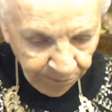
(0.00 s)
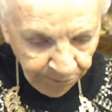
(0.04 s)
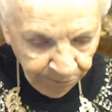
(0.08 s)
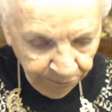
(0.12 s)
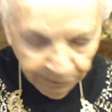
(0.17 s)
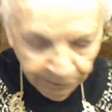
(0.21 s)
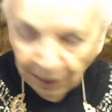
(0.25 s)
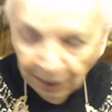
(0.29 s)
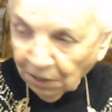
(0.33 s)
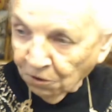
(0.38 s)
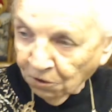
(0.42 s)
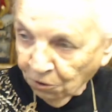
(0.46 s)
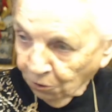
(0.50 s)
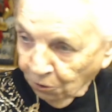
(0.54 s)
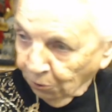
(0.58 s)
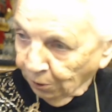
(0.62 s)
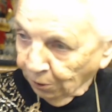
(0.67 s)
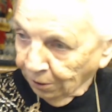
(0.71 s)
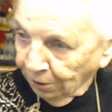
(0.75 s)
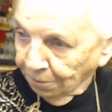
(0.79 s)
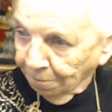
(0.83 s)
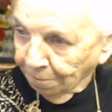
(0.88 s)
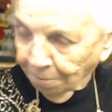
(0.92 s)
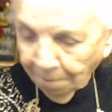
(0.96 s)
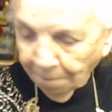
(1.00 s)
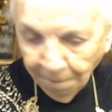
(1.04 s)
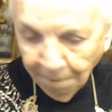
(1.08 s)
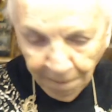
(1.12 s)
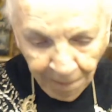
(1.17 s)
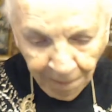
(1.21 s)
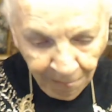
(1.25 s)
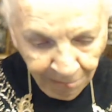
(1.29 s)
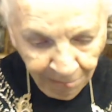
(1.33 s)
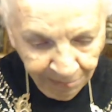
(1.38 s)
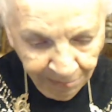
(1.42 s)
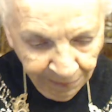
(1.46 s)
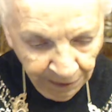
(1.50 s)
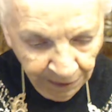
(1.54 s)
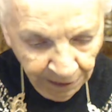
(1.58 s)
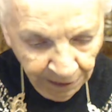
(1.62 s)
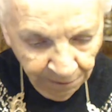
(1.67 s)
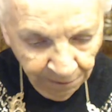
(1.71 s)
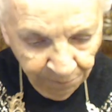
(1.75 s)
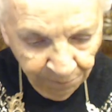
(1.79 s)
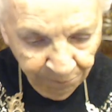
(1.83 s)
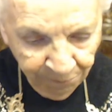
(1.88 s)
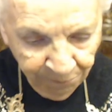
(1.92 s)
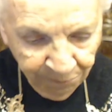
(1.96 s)
Not sure.
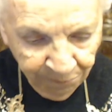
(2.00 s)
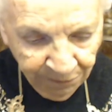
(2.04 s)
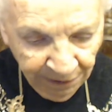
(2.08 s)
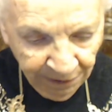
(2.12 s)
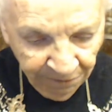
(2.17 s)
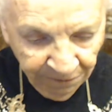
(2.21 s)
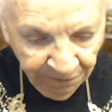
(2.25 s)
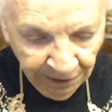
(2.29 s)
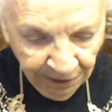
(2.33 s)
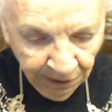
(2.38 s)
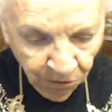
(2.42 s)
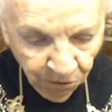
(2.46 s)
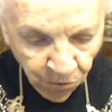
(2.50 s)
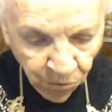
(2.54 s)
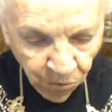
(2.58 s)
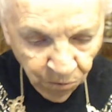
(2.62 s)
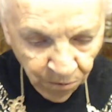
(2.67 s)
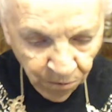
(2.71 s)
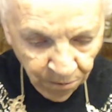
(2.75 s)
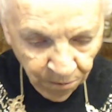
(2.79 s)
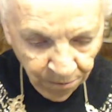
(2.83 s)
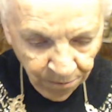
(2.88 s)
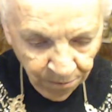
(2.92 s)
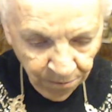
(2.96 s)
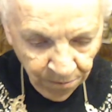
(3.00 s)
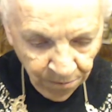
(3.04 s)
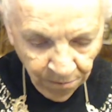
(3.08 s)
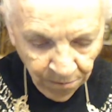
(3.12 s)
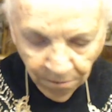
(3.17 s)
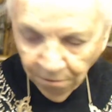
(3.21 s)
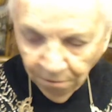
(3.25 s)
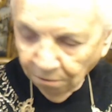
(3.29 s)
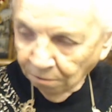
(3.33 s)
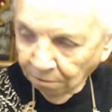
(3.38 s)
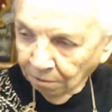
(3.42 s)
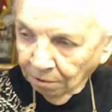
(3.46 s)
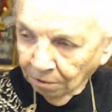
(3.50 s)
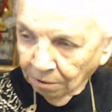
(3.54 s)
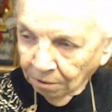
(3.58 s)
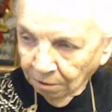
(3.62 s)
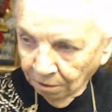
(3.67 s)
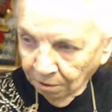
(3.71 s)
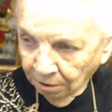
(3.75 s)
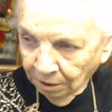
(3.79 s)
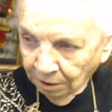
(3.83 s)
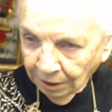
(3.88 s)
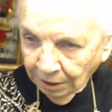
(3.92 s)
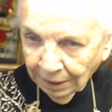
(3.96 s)
If I don't
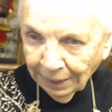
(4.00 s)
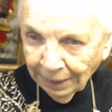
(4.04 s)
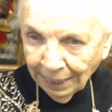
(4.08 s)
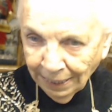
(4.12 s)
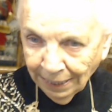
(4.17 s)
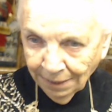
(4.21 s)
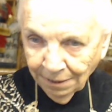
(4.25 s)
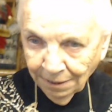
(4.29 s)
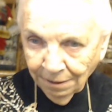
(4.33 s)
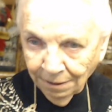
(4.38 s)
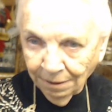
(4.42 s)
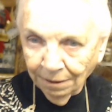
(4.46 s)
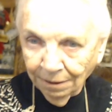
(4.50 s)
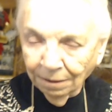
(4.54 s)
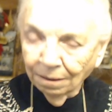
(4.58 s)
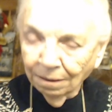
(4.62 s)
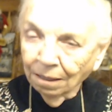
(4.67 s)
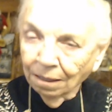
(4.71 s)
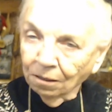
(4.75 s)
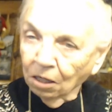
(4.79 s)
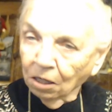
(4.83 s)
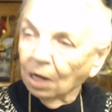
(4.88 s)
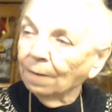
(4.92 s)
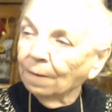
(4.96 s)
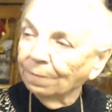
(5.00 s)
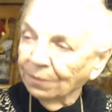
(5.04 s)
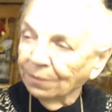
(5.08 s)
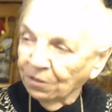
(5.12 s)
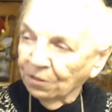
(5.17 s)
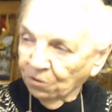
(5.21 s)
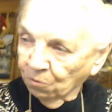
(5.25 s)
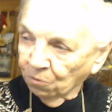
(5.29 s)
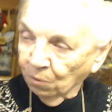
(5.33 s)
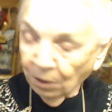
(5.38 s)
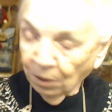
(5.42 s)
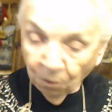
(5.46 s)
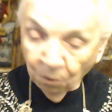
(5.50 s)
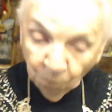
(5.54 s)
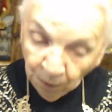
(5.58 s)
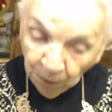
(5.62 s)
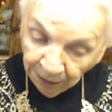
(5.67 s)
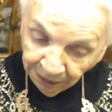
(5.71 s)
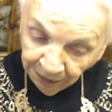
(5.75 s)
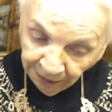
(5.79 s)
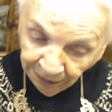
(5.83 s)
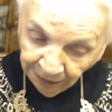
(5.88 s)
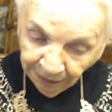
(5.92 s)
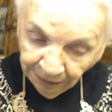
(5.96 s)
get accomplished what I want to
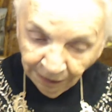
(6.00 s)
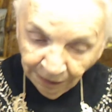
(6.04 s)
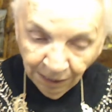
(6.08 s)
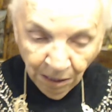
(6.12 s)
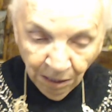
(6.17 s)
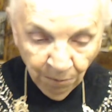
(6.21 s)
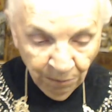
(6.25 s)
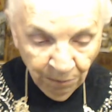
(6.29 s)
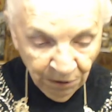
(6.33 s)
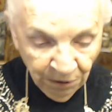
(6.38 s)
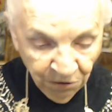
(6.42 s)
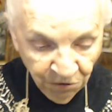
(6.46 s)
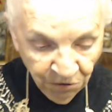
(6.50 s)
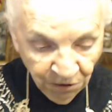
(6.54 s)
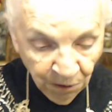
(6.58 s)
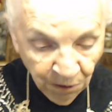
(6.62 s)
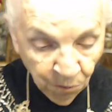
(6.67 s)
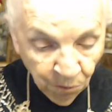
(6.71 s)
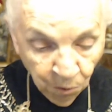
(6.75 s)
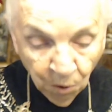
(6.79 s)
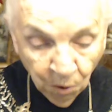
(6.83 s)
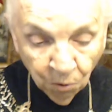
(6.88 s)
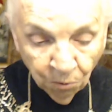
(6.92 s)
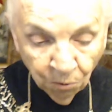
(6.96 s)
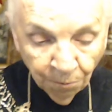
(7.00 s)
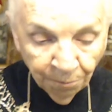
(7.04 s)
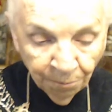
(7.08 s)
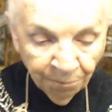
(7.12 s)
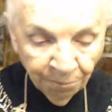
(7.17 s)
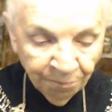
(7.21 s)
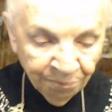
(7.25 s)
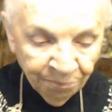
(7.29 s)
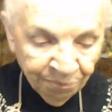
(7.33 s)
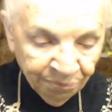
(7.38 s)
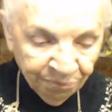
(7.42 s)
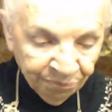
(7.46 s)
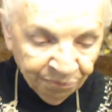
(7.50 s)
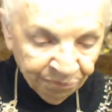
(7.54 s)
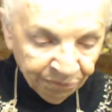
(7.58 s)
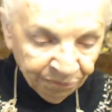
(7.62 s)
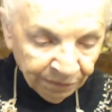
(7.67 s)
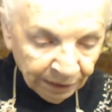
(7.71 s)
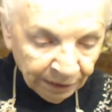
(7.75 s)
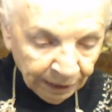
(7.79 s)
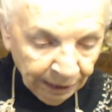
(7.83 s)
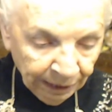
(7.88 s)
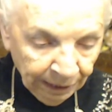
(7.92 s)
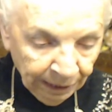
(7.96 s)
get accomplished, I won't.
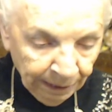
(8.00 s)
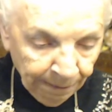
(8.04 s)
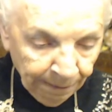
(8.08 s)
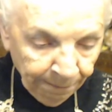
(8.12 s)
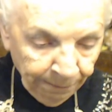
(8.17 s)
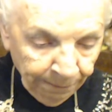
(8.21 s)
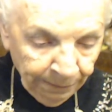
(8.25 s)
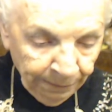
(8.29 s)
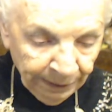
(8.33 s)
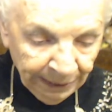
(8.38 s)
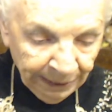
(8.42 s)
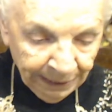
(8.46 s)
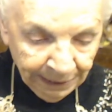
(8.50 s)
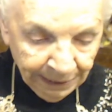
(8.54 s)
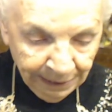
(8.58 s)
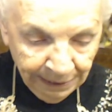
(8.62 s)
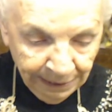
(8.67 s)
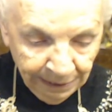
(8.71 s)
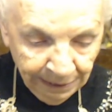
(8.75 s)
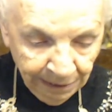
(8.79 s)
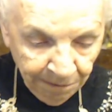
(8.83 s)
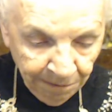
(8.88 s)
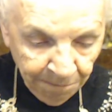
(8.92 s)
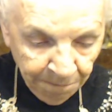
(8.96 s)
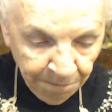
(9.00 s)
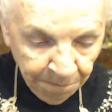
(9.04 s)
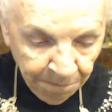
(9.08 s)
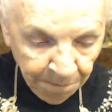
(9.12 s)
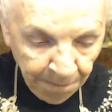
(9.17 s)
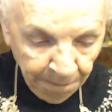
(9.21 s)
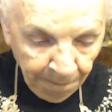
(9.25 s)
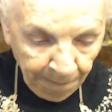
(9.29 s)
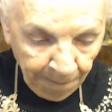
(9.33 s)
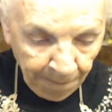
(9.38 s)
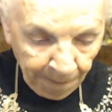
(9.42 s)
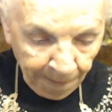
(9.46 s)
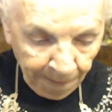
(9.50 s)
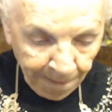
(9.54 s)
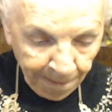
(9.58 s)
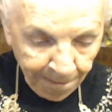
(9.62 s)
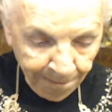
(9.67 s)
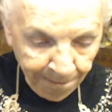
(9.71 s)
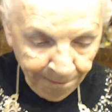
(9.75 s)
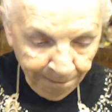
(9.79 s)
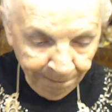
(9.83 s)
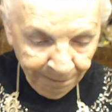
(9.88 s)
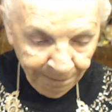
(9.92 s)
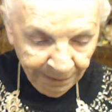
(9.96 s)
But um,
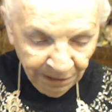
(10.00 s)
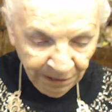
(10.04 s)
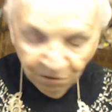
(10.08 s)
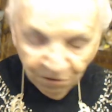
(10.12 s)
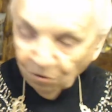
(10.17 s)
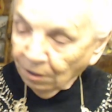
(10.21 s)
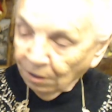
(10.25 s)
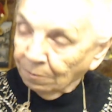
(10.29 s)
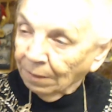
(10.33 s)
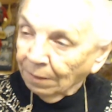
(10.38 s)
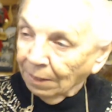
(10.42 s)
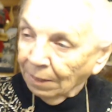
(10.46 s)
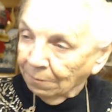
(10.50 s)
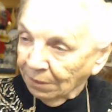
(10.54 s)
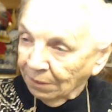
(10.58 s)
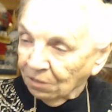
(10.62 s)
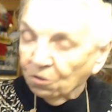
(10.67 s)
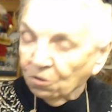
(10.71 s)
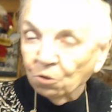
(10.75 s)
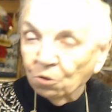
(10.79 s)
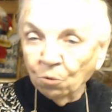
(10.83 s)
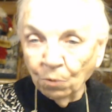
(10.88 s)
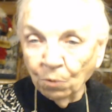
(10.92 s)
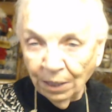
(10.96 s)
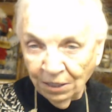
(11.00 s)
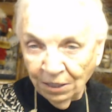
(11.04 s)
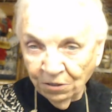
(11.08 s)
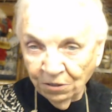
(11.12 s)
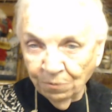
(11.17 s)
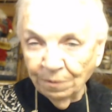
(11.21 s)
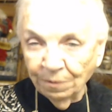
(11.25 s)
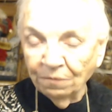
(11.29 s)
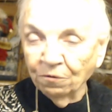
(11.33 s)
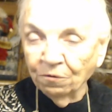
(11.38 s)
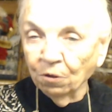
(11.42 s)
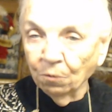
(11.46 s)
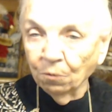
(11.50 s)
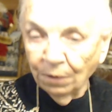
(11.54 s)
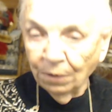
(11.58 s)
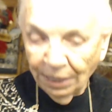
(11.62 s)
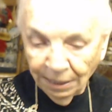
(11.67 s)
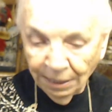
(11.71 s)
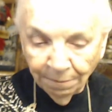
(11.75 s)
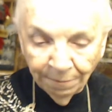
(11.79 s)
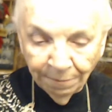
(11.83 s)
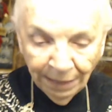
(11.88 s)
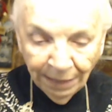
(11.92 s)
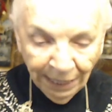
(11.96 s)
so it might be two weeks before we come
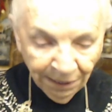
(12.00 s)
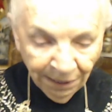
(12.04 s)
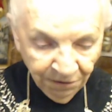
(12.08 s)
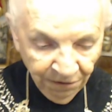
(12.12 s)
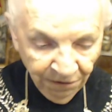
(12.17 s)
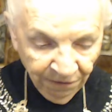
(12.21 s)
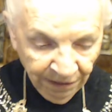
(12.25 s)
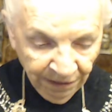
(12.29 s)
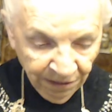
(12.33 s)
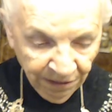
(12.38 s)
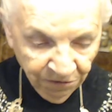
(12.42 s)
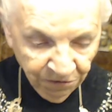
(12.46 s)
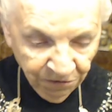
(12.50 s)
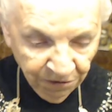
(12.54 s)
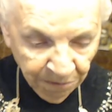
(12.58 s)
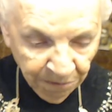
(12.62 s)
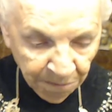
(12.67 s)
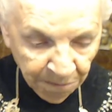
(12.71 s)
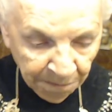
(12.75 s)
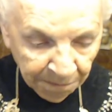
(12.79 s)
back to this.